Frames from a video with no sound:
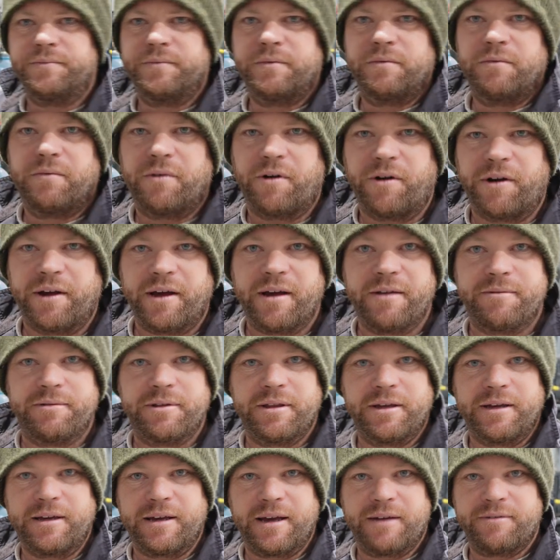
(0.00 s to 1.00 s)
Rightio, well
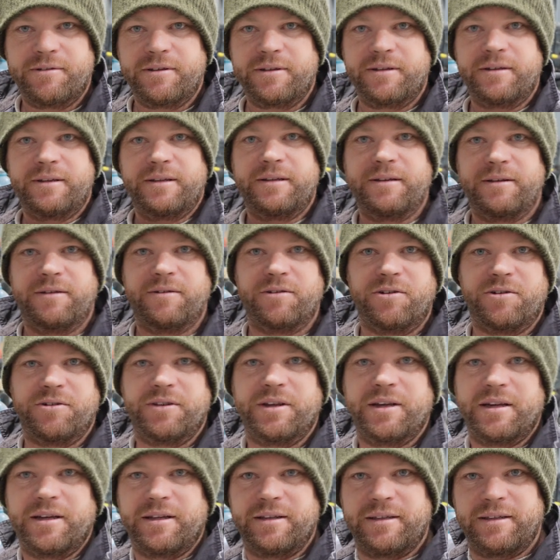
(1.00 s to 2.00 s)
there you have it. It's got
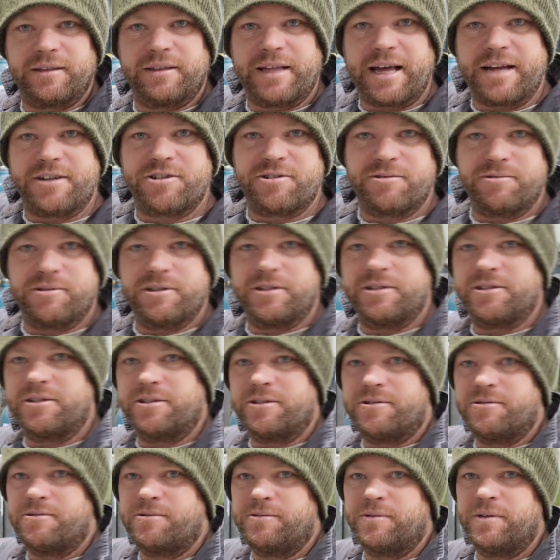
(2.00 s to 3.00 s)
the lateral
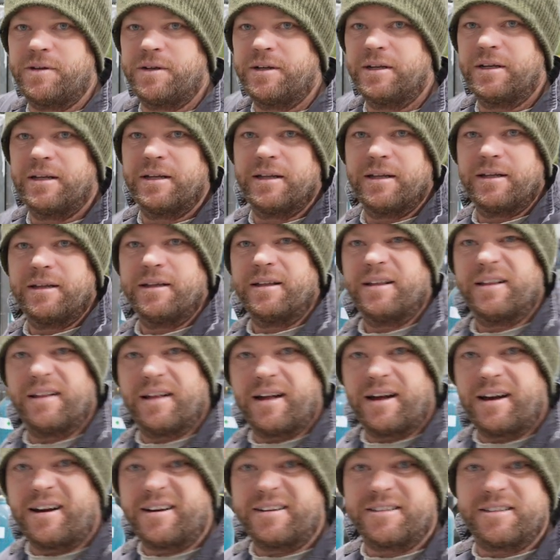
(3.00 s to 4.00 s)
installed.
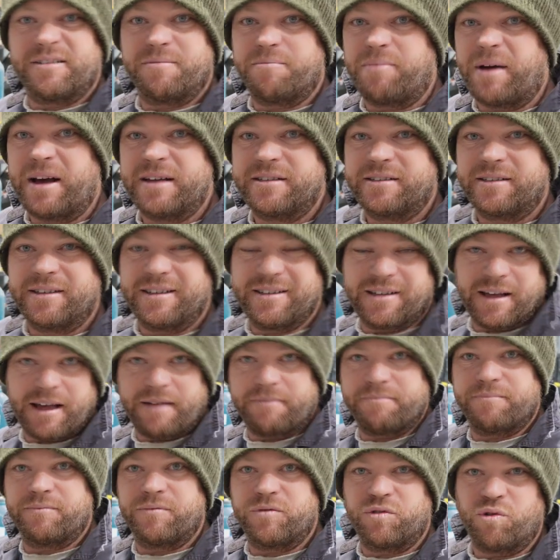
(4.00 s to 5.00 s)
So basically
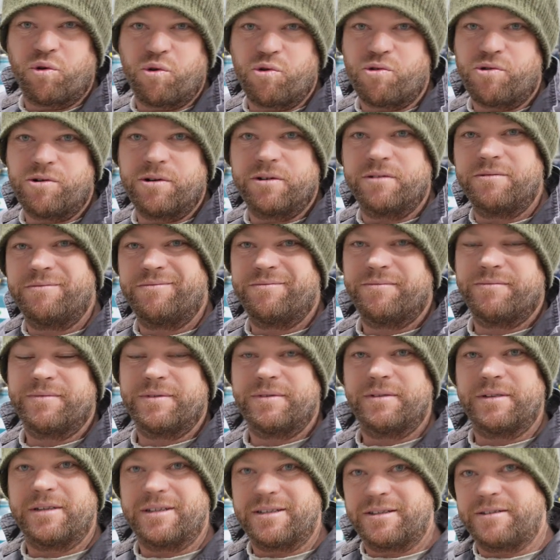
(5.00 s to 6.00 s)
that door
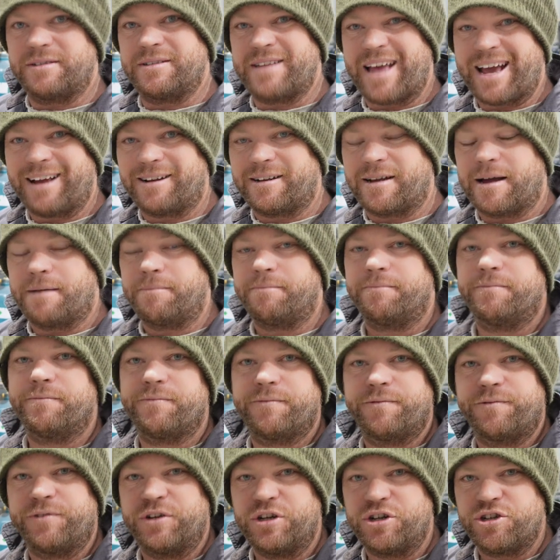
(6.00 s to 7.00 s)
is tacked up,
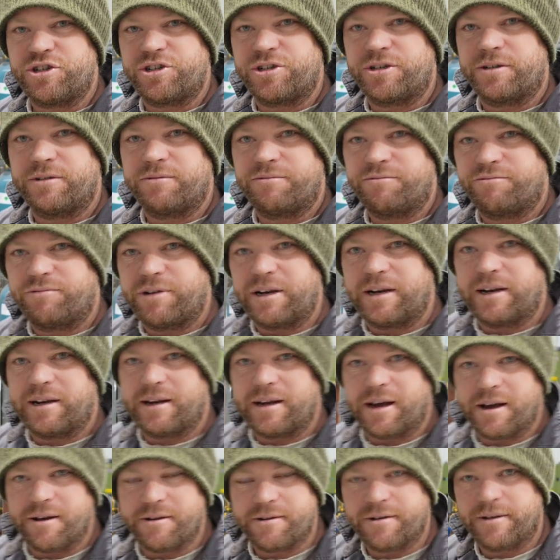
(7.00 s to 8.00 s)
finished, ready to
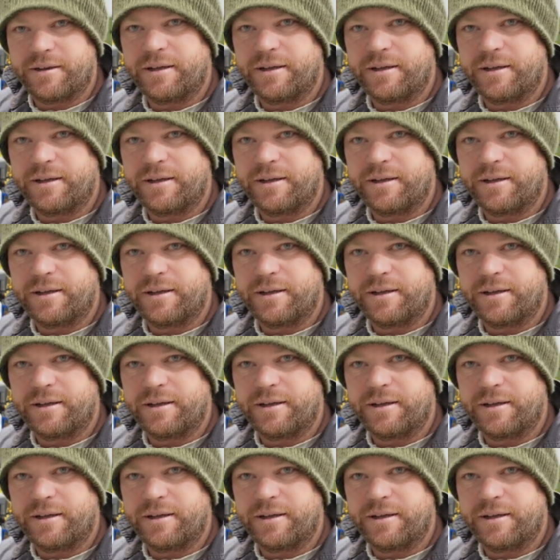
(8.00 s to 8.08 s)
go.